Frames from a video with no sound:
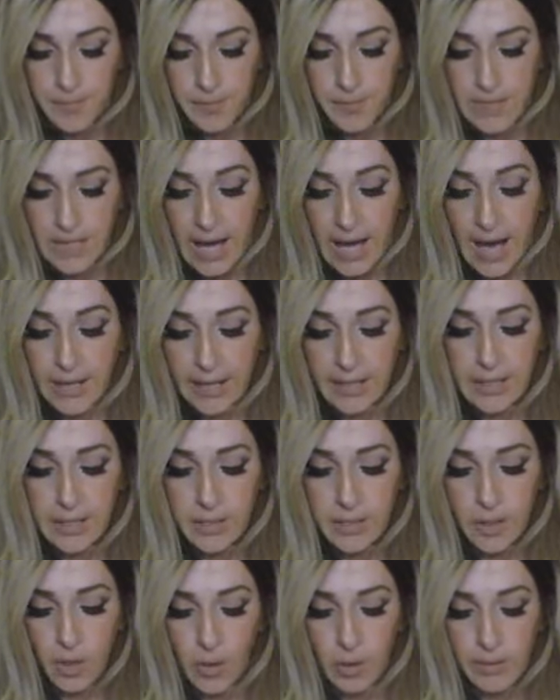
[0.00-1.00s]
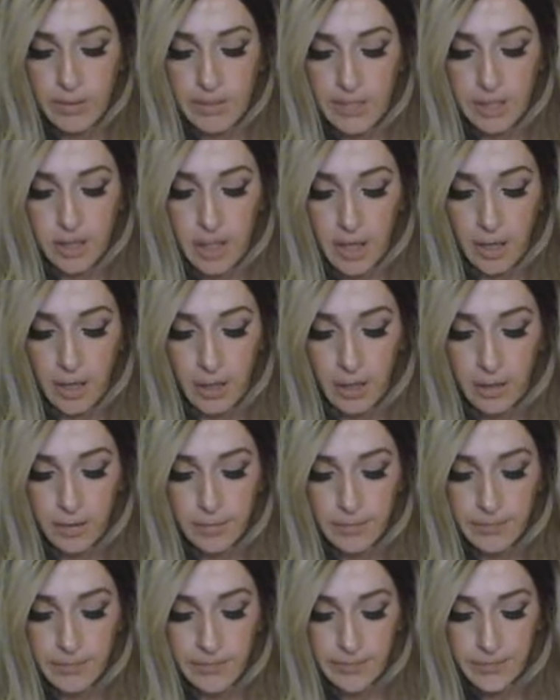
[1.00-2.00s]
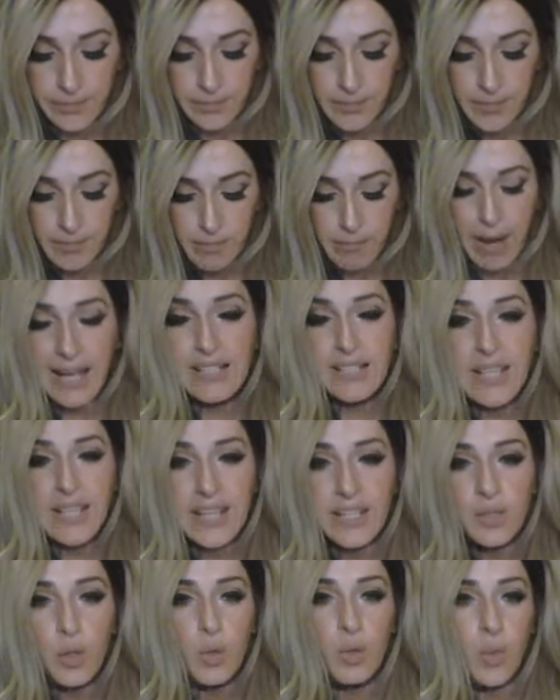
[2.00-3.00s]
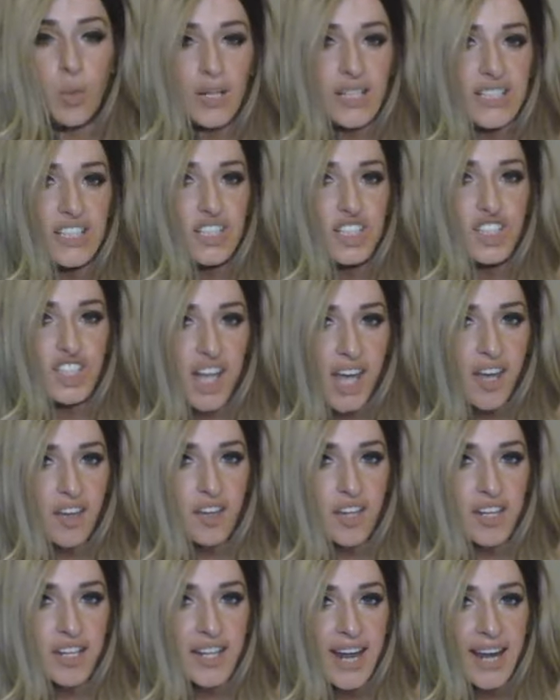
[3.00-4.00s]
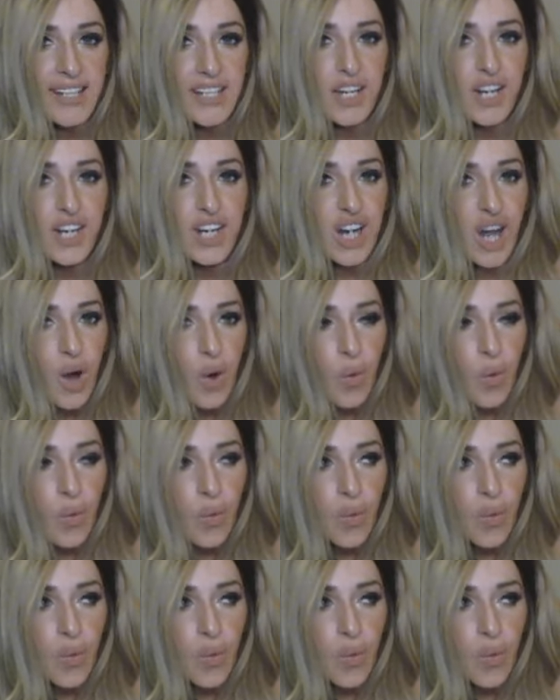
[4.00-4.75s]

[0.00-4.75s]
God, I didn't know he went to jail. My landlord went to jail and I didn't know.